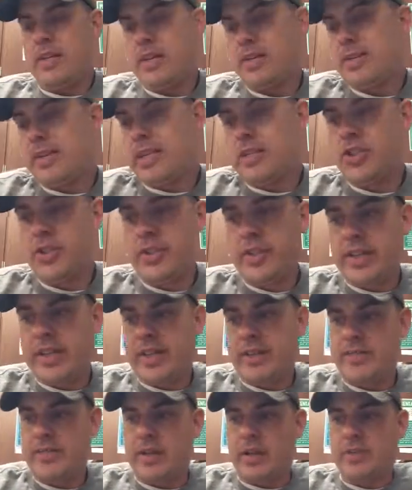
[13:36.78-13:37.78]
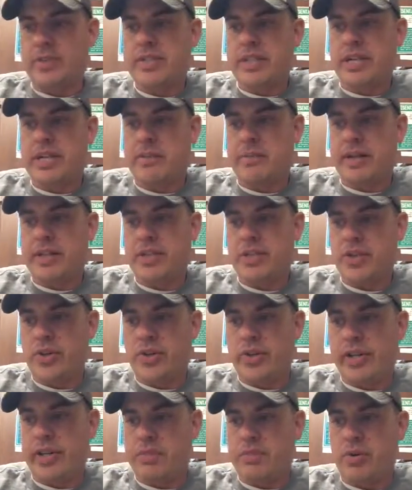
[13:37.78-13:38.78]
essentially, that was kind of my
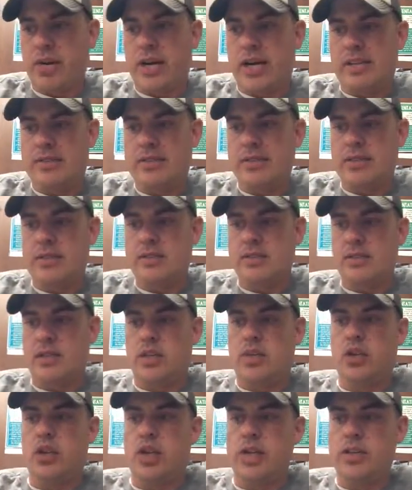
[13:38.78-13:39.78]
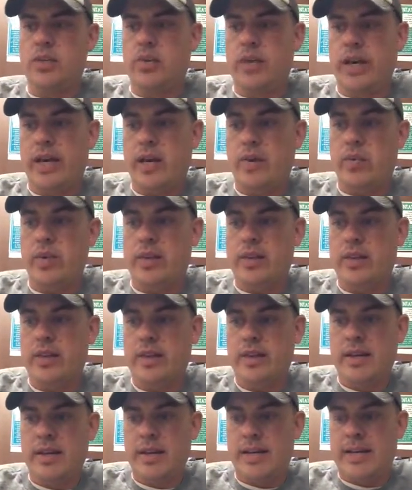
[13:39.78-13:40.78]
journey and process along the way with